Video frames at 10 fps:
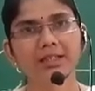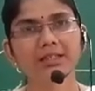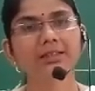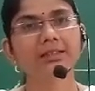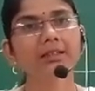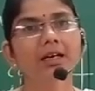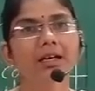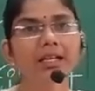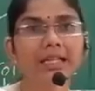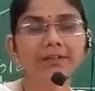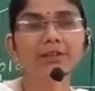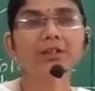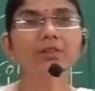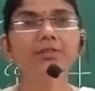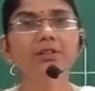the level
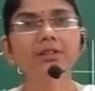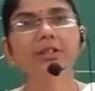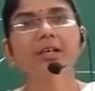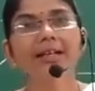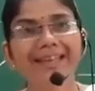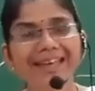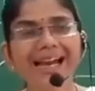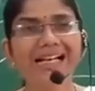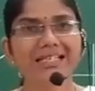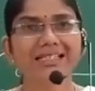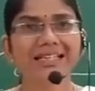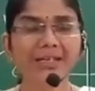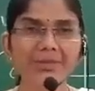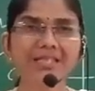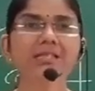of the gas,
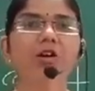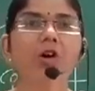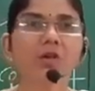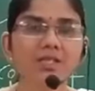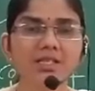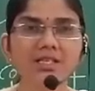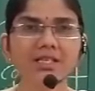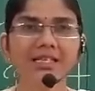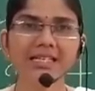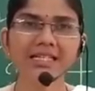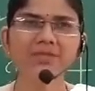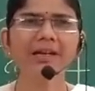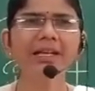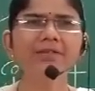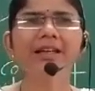that means the oxygen, is
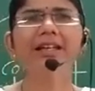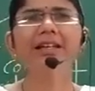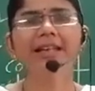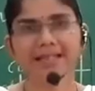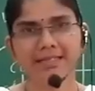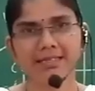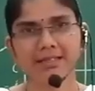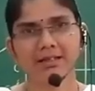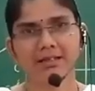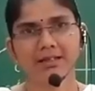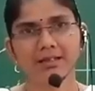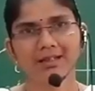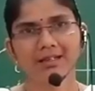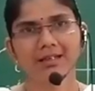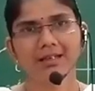very less.
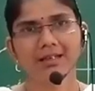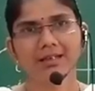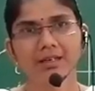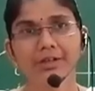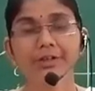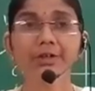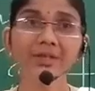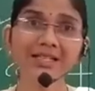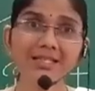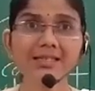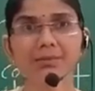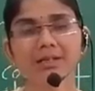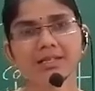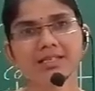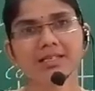During
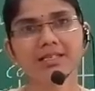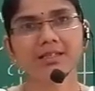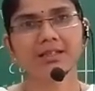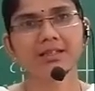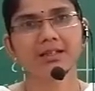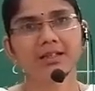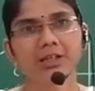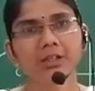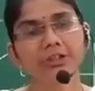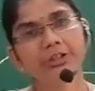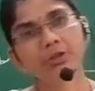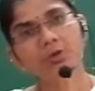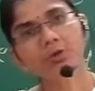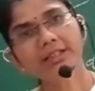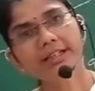summer season, due
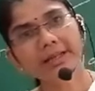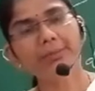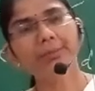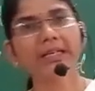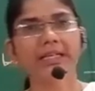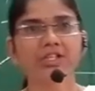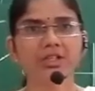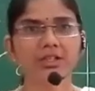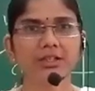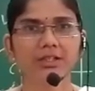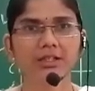to the temperature,